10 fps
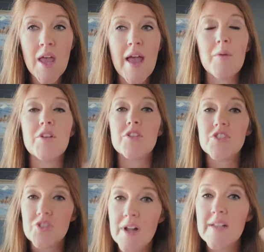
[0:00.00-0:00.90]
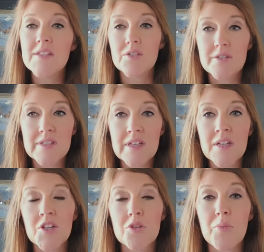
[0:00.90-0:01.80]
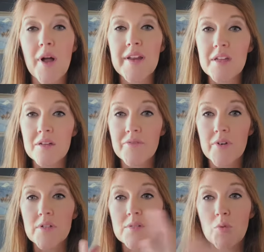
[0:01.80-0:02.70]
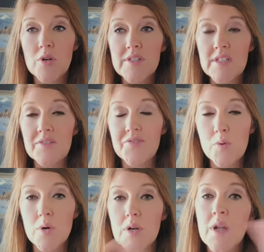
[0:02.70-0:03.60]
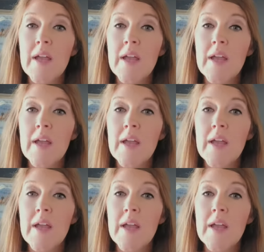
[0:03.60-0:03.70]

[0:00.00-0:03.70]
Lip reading: And when you're stressed or sick, your body converts more T4